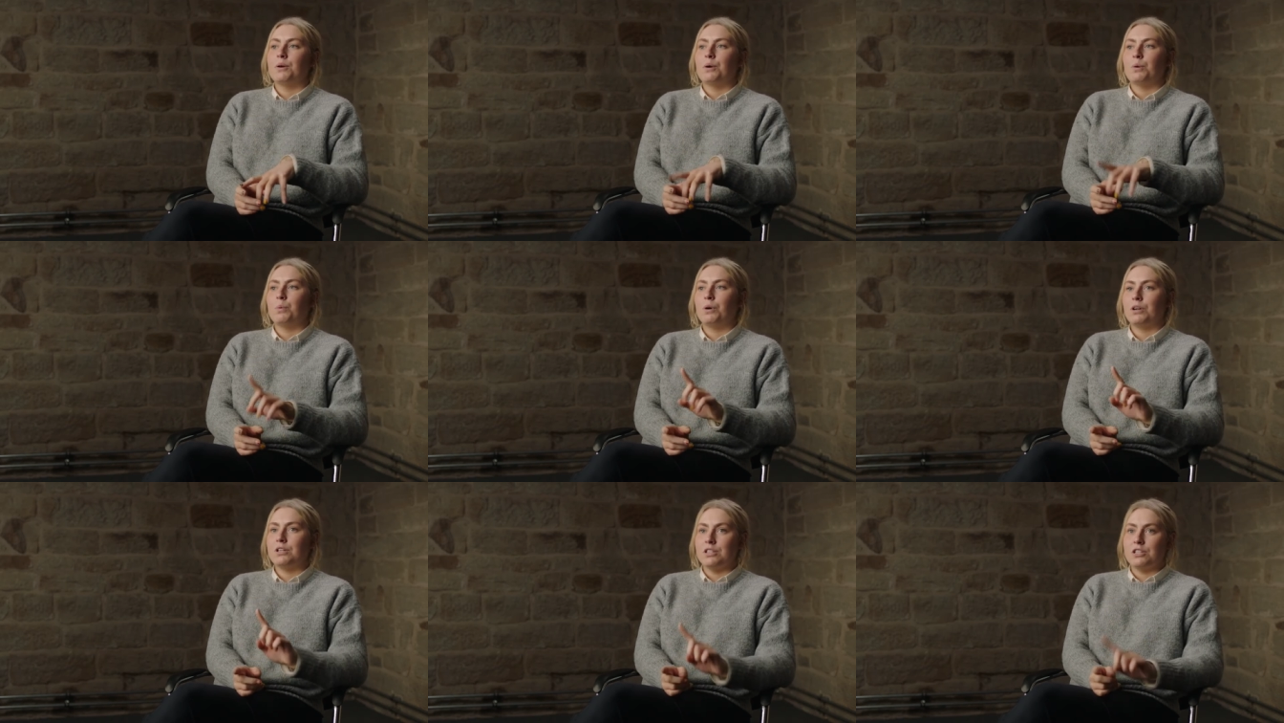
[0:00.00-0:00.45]

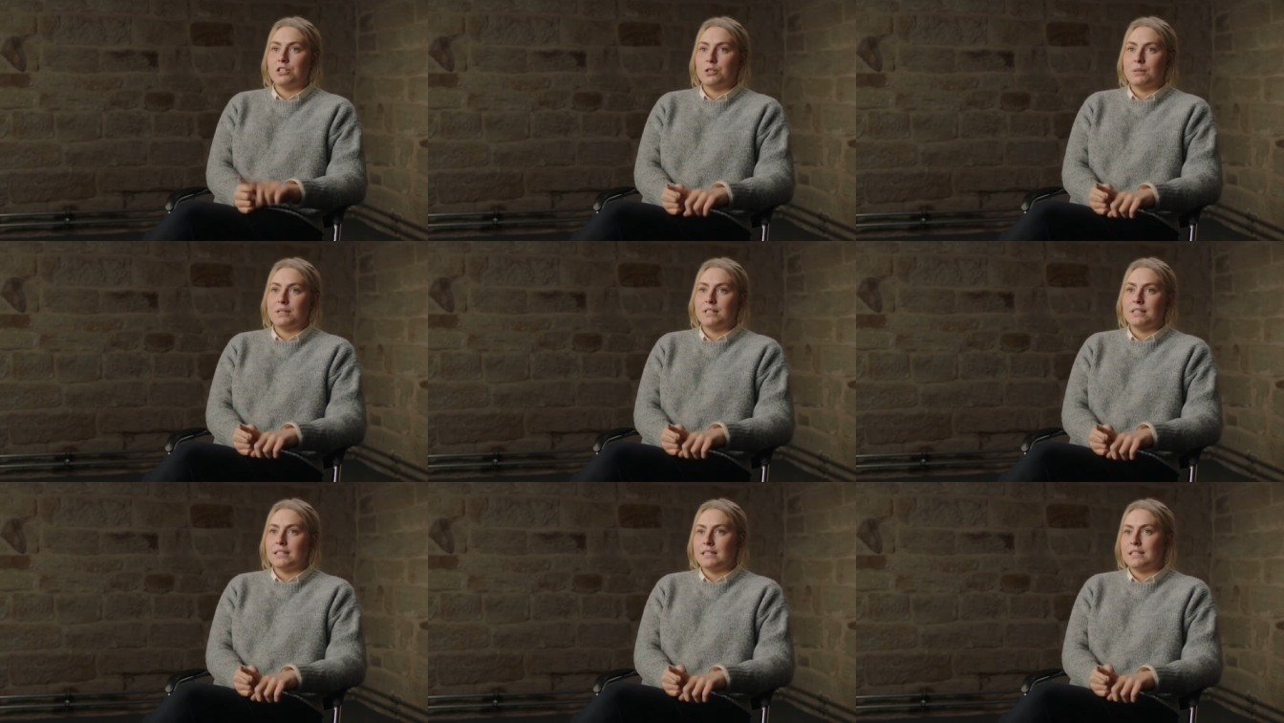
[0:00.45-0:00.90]
What you
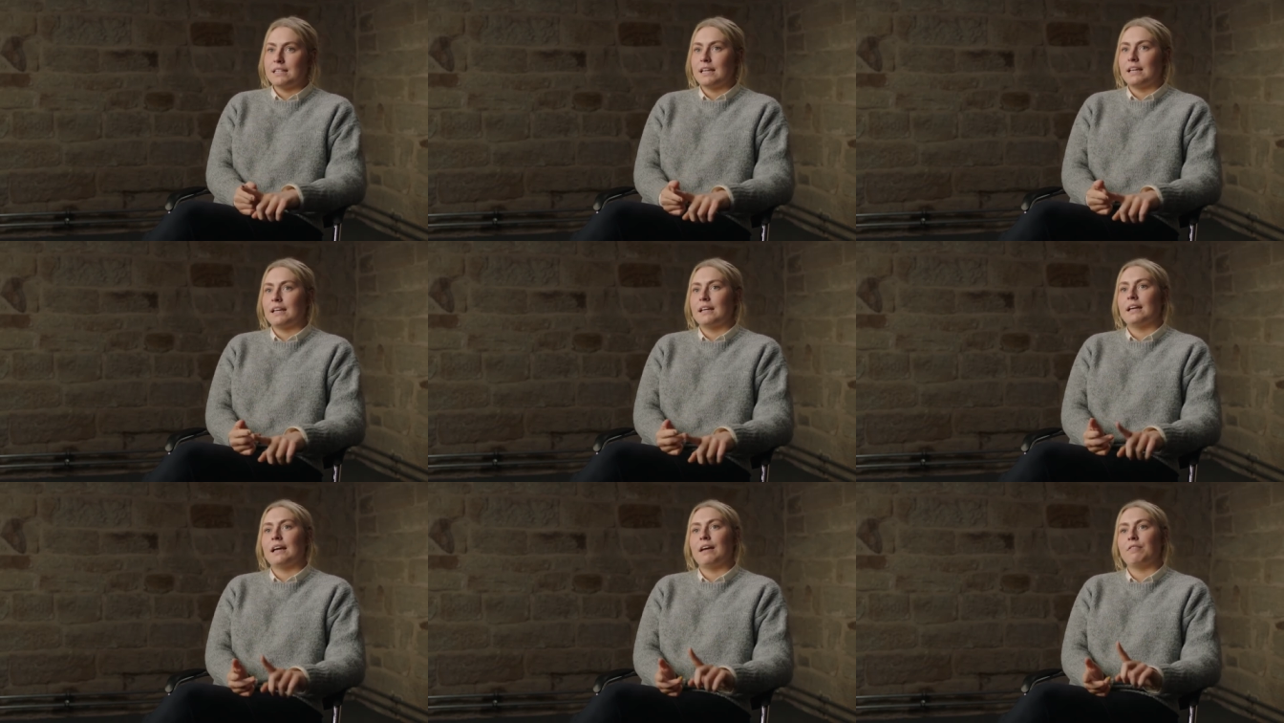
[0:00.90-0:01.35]
doing
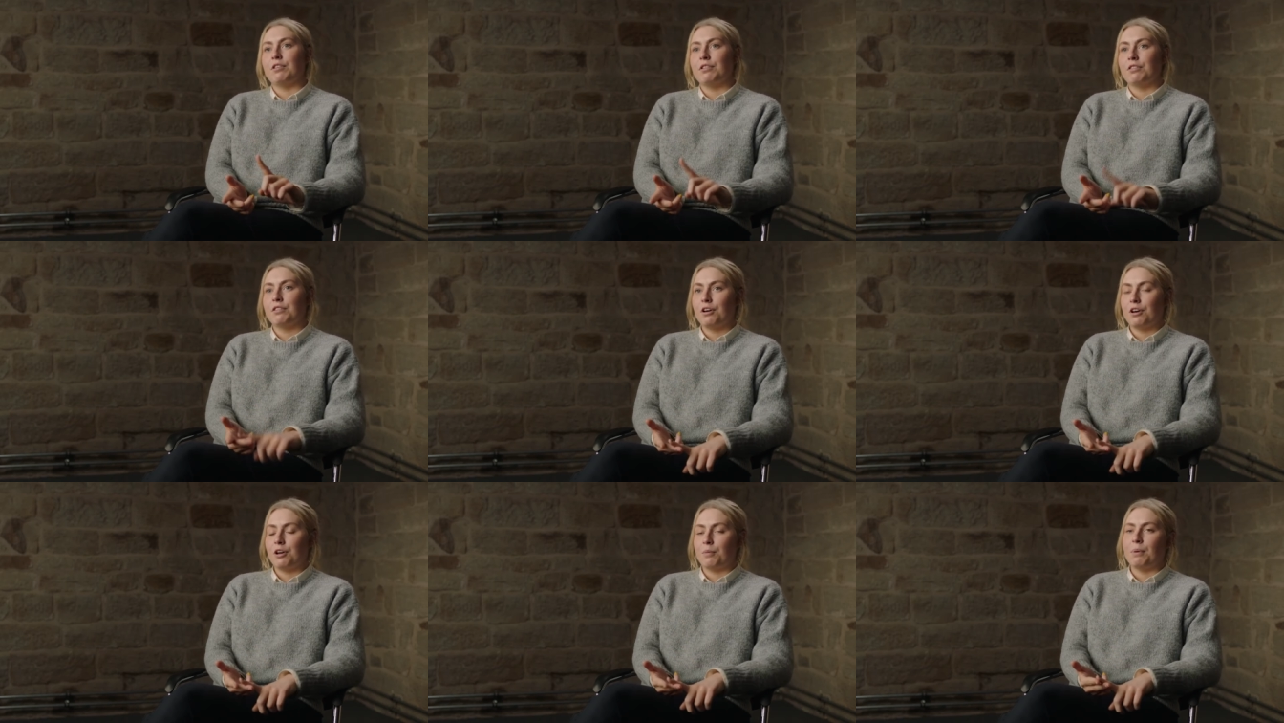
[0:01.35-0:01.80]
today? Have you
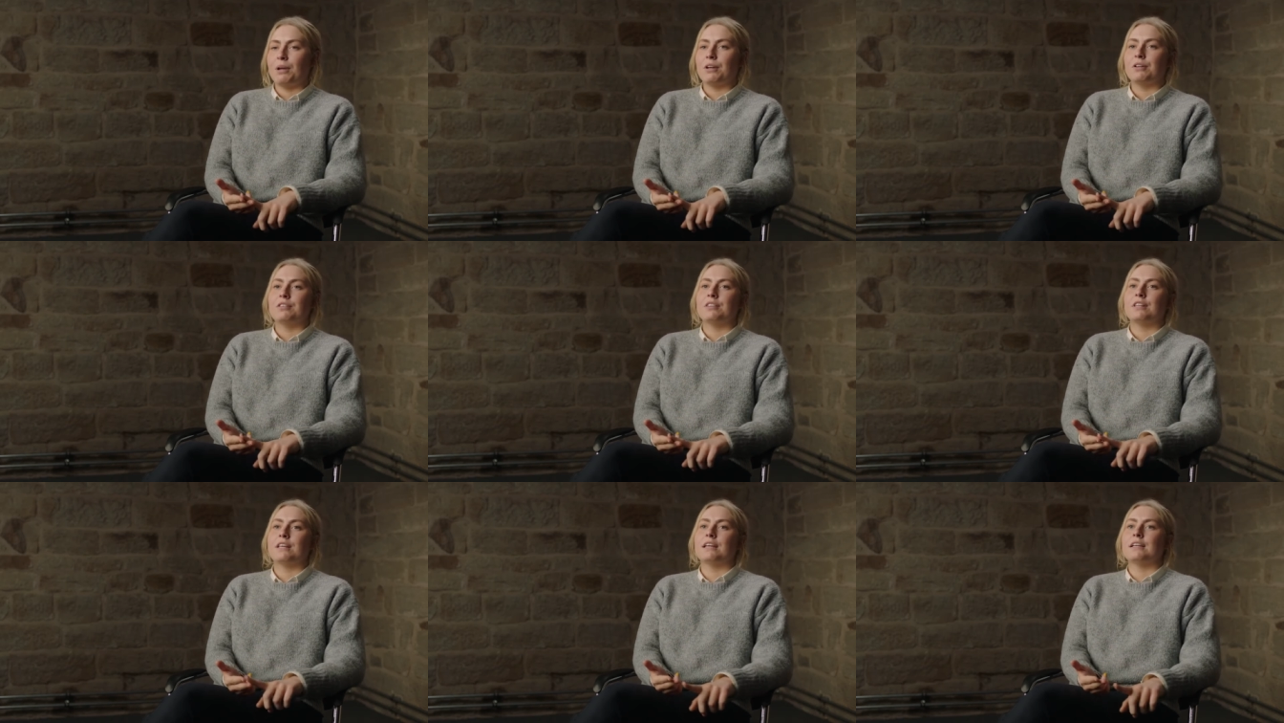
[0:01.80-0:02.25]
thought
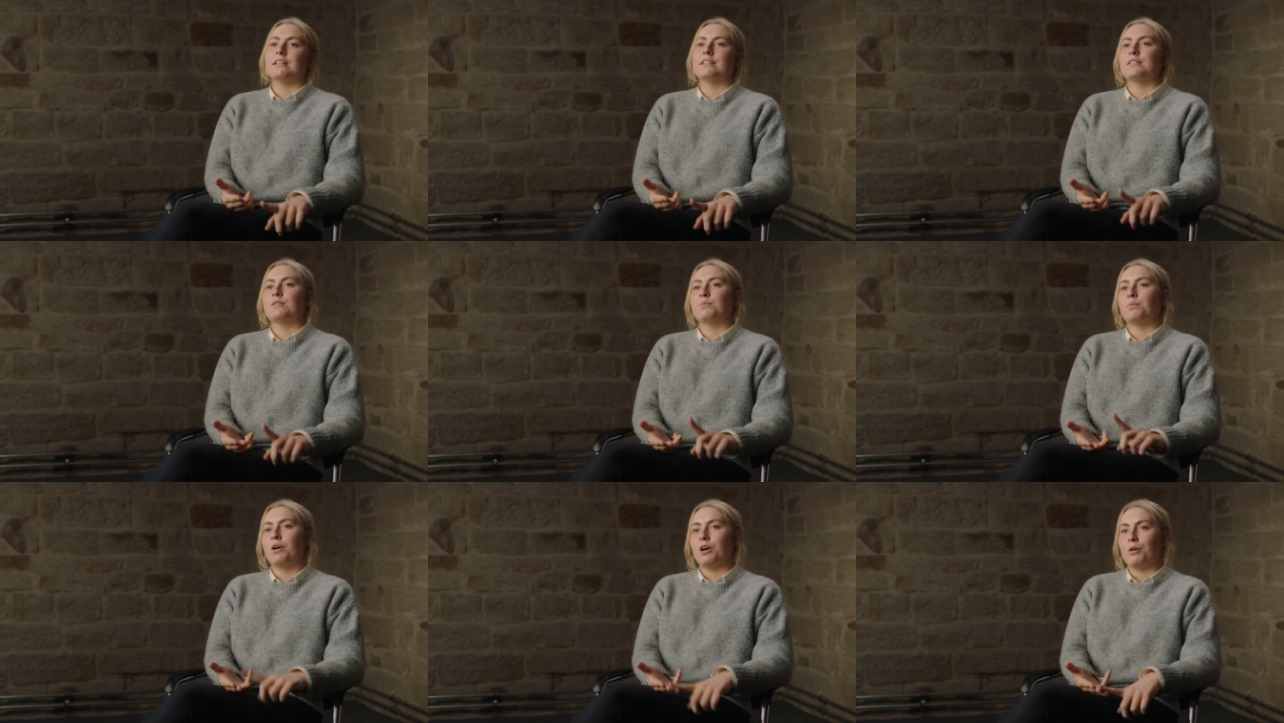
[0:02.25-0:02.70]
about
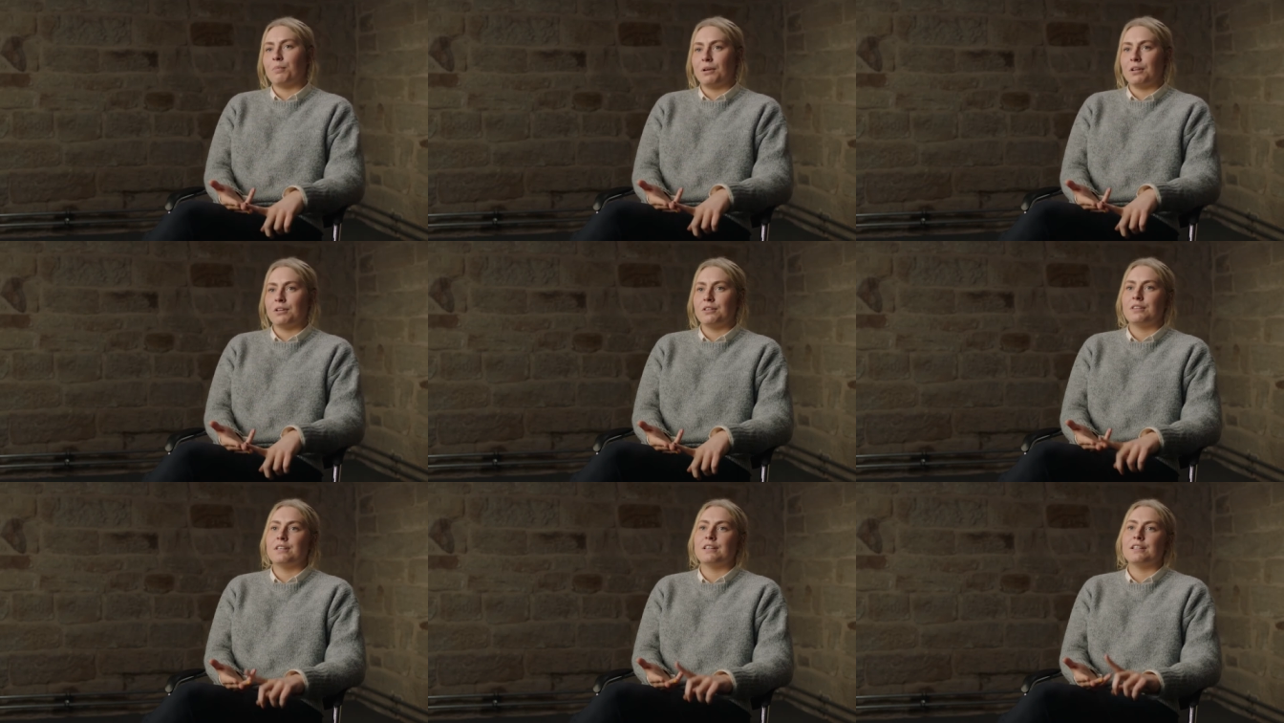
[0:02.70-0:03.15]
this? What
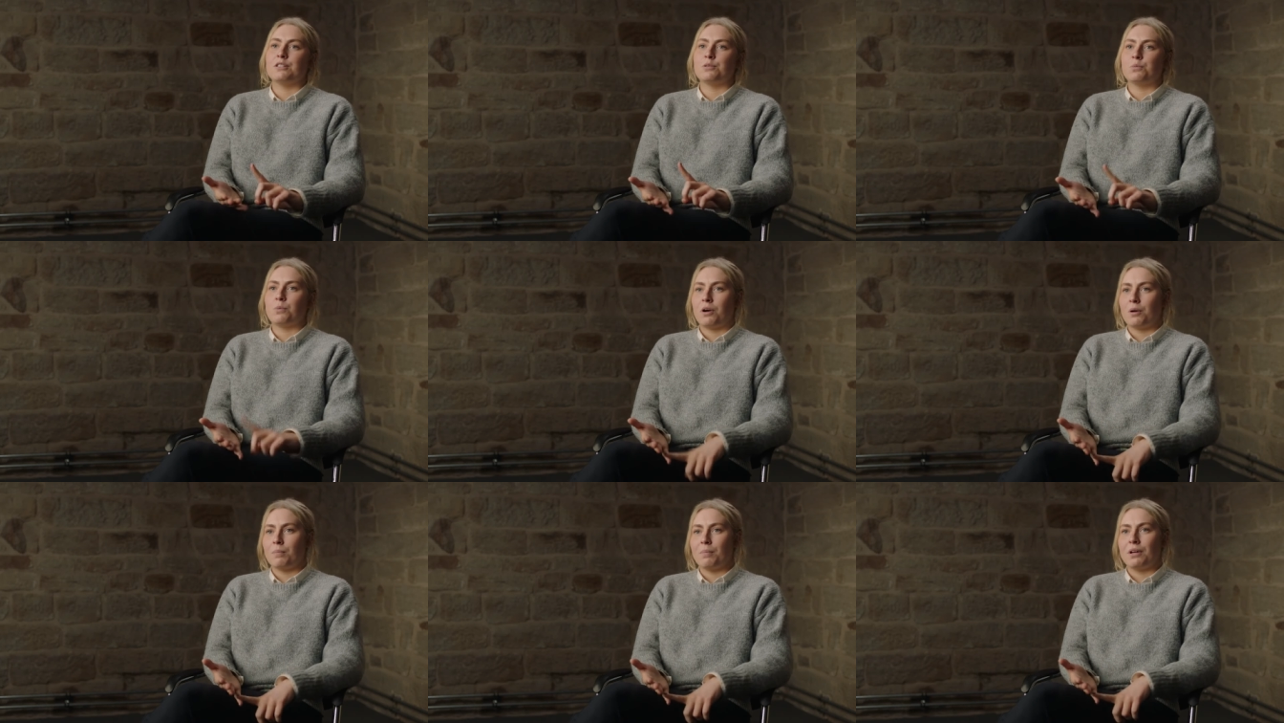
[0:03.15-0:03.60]
about this?
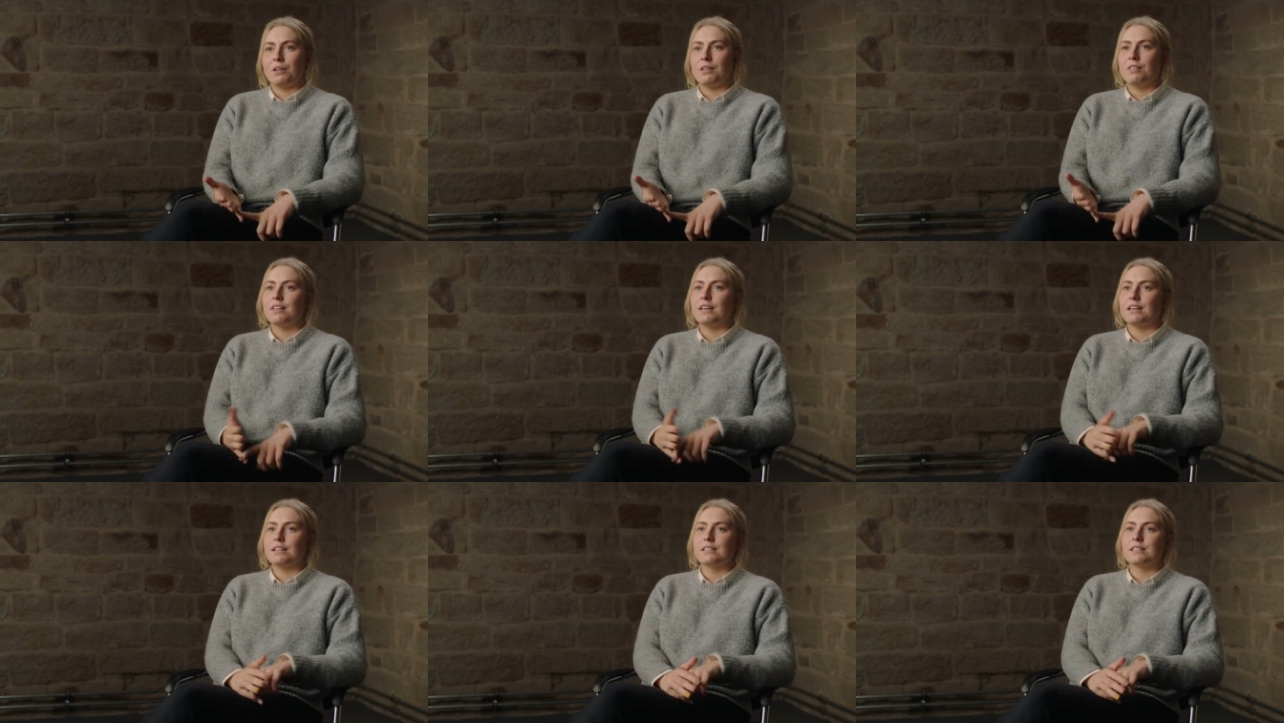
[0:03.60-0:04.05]
What about
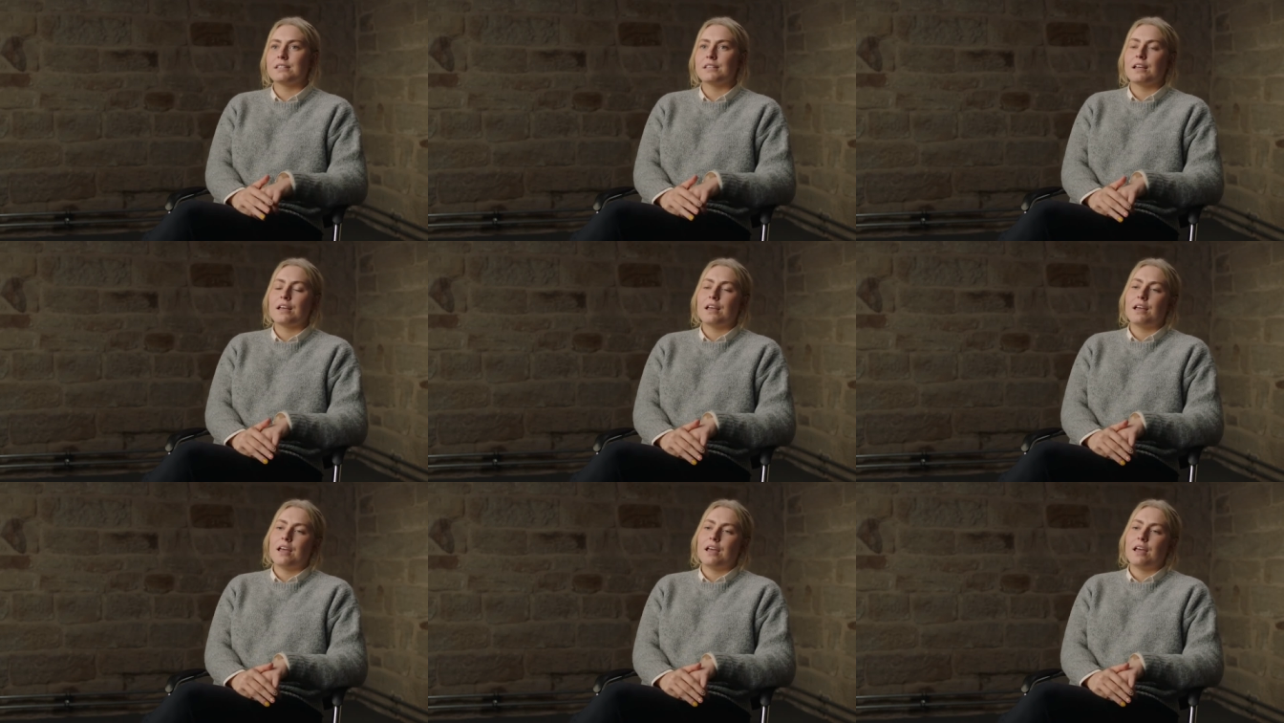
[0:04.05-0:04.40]
this?